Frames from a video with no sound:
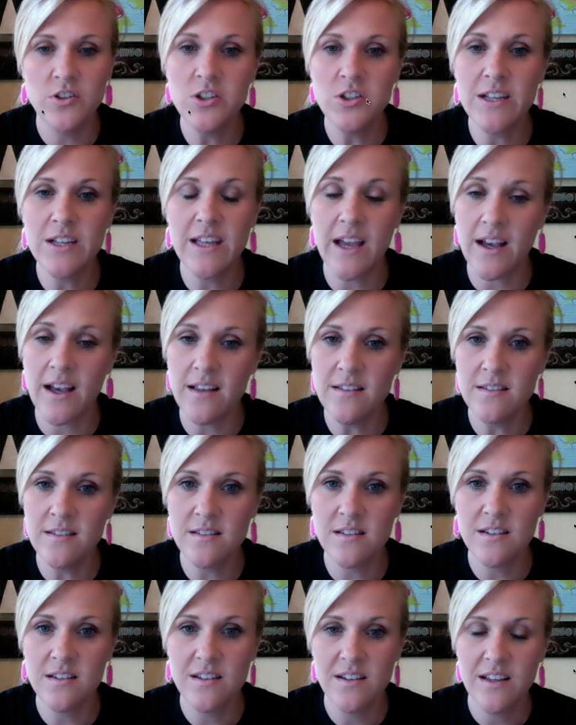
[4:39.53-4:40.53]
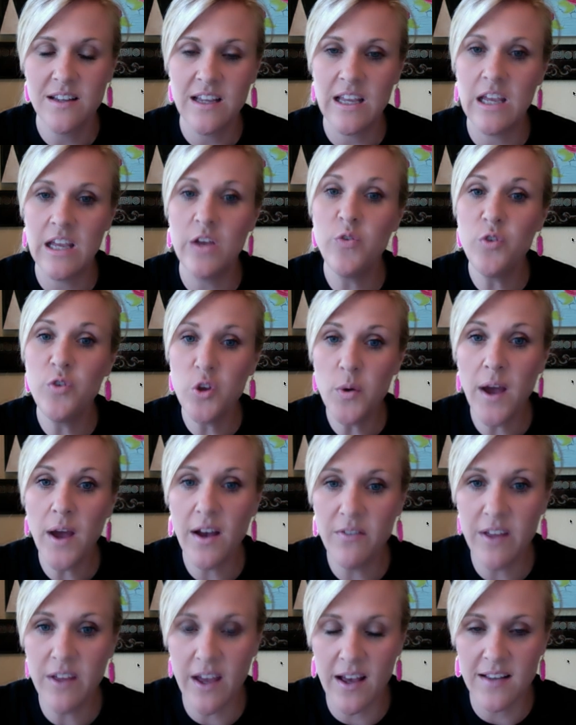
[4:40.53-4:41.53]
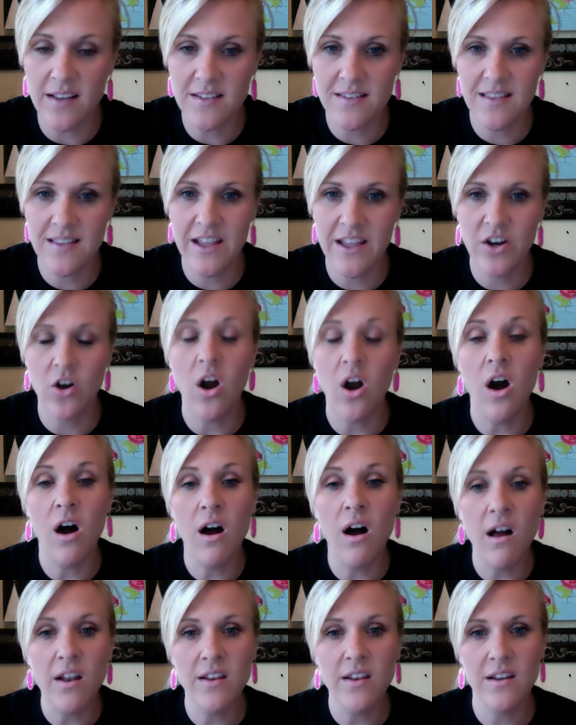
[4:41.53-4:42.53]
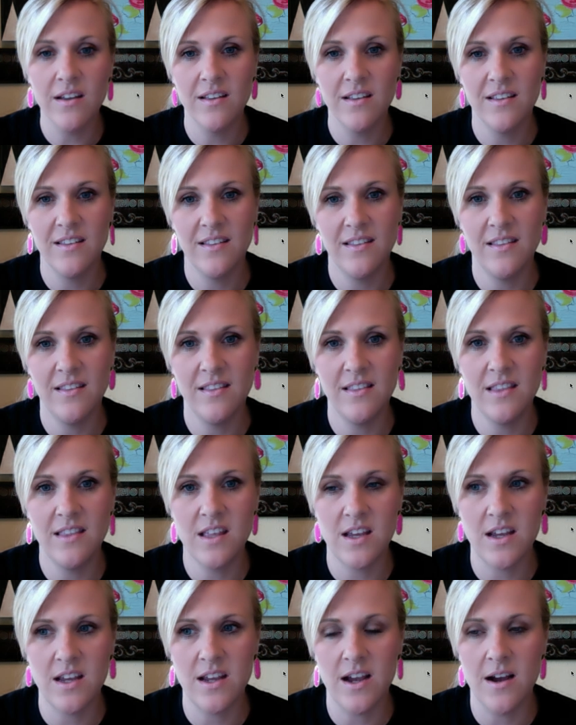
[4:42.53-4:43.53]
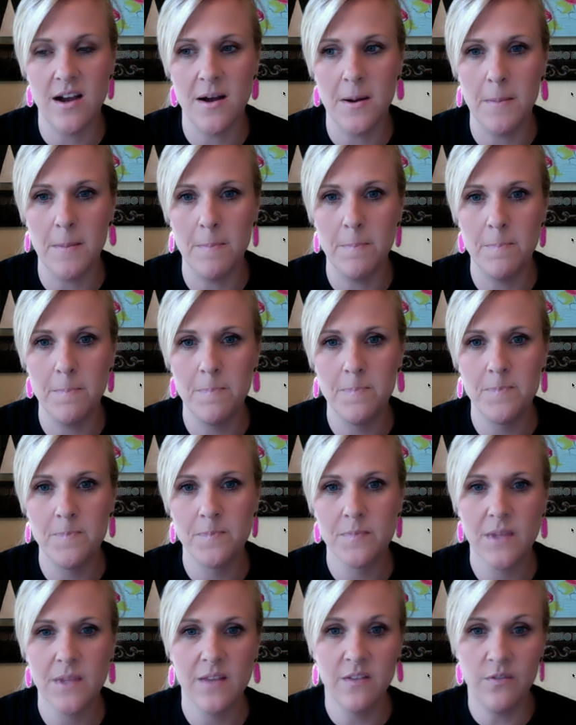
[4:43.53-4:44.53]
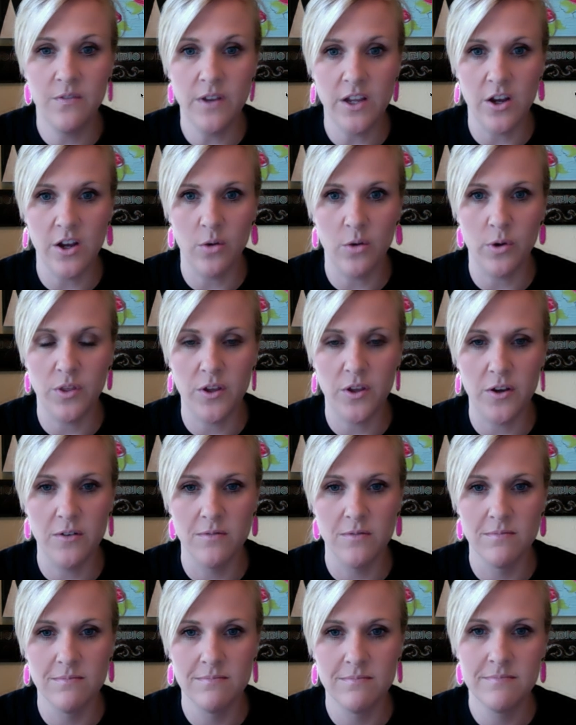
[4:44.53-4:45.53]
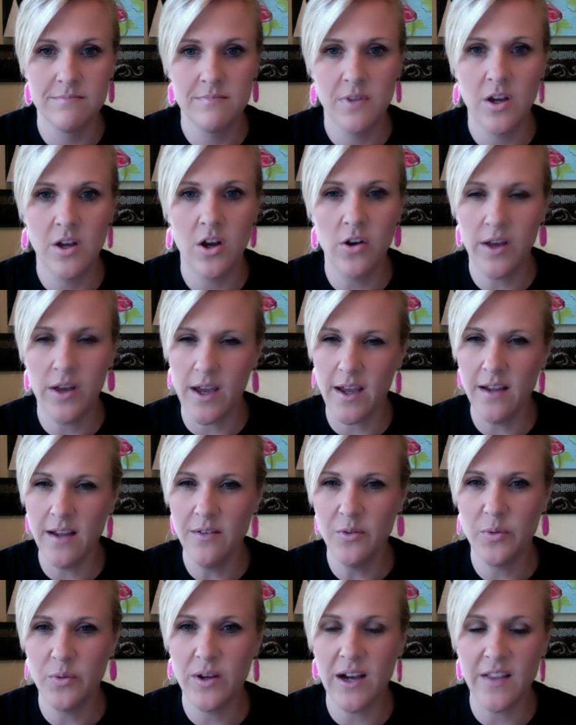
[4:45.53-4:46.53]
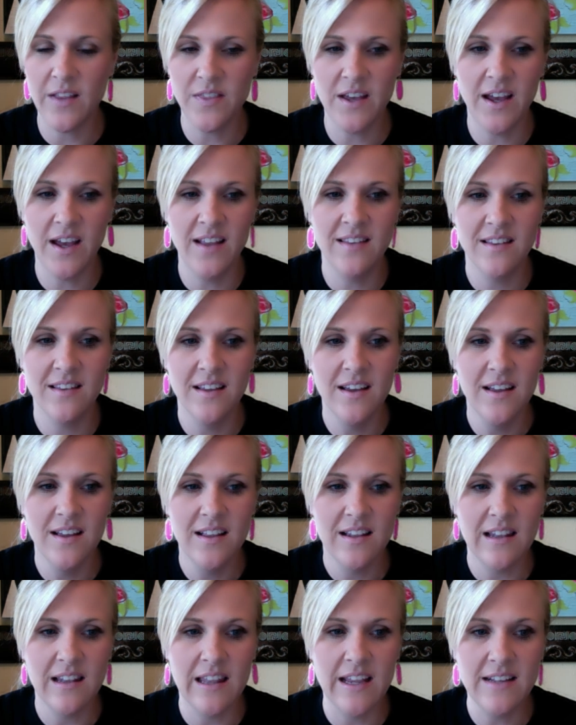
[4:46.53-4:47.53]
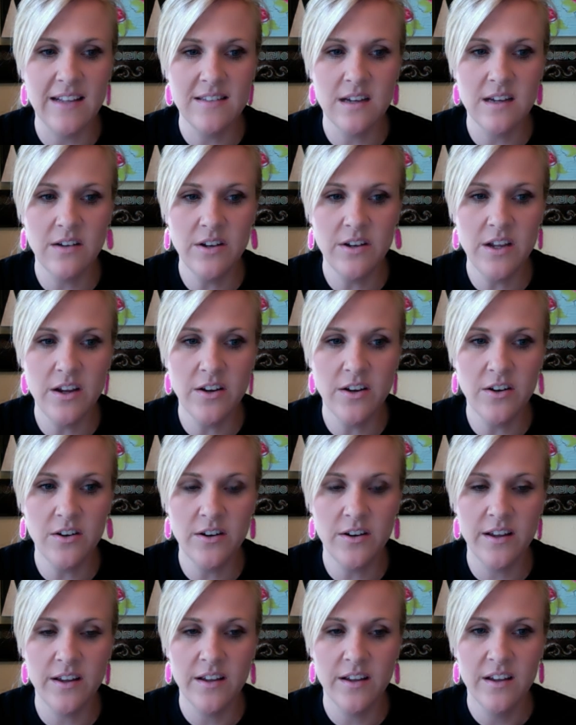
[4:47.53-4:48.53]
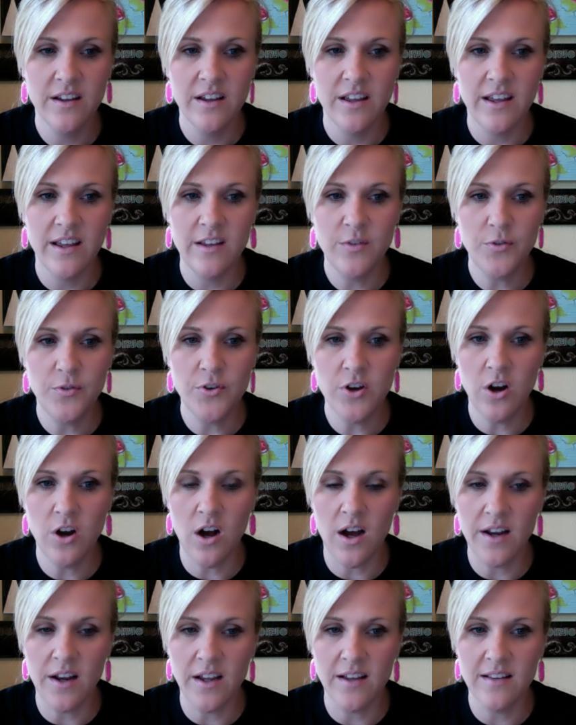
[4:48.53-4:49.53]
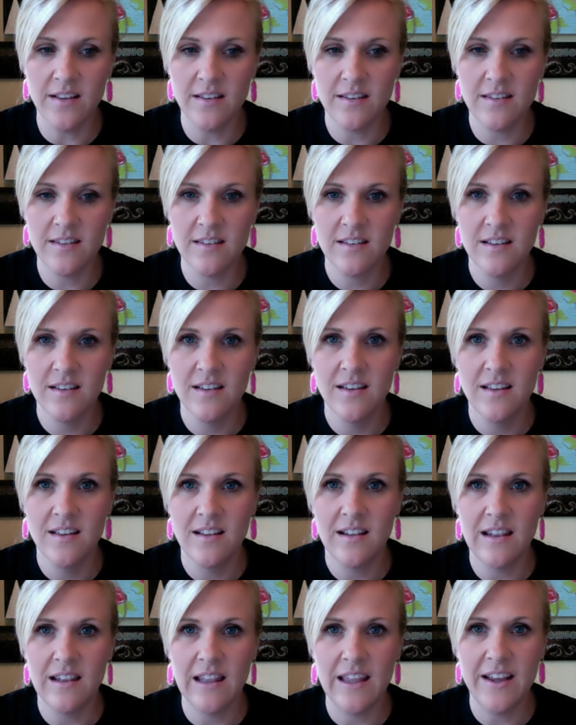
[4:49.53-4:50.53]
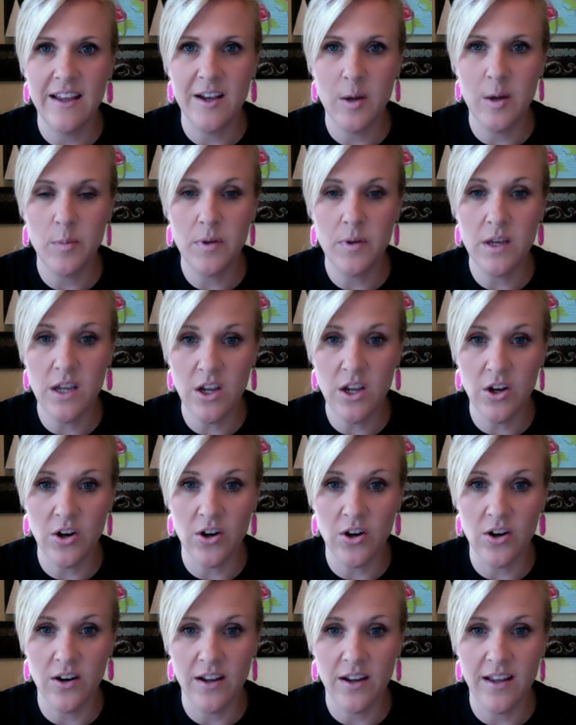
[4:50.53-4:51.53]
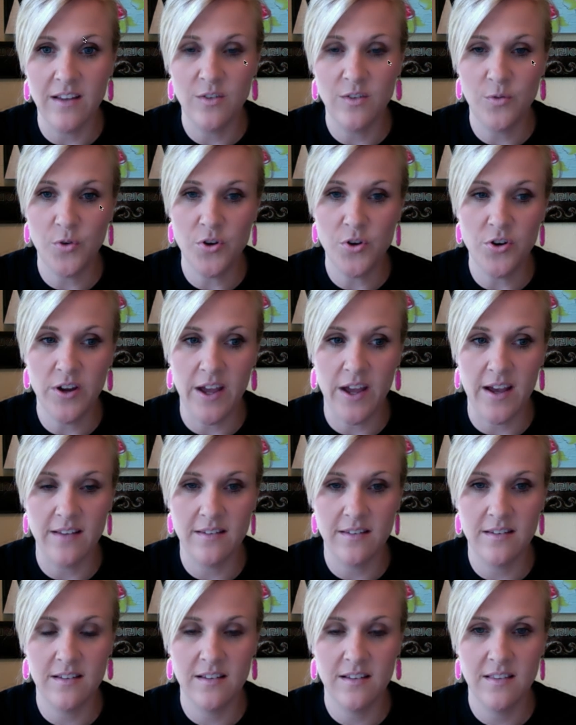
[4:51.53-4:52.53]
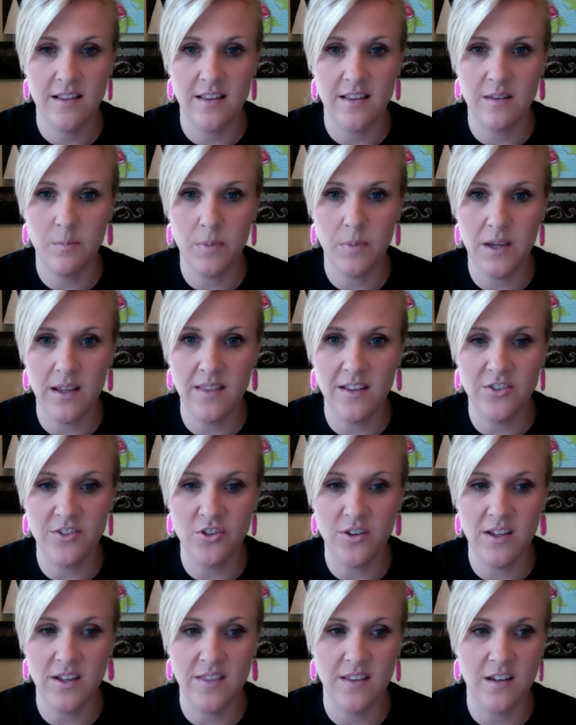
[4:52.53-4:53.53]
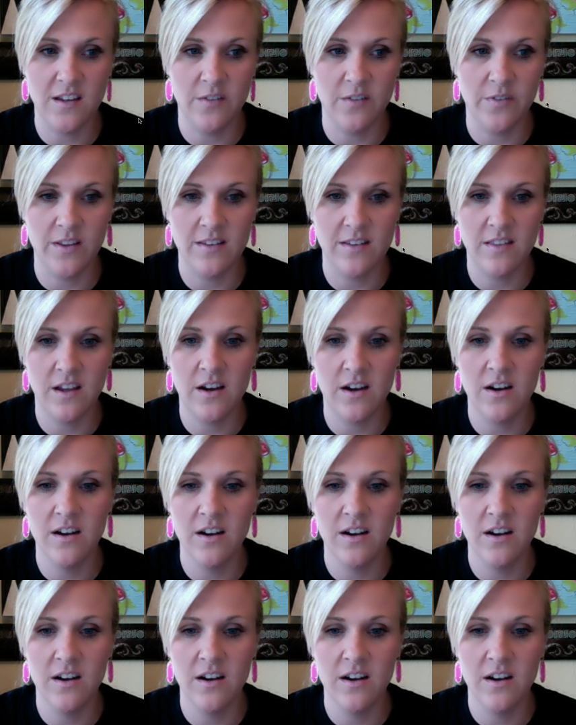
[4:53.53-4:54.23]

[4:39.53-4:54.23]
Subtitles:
guests, if you have guests that are on the video with you. Okay, we got that? Link down here is for your audience. Link up here is for your guest. That's big that you get the difference there.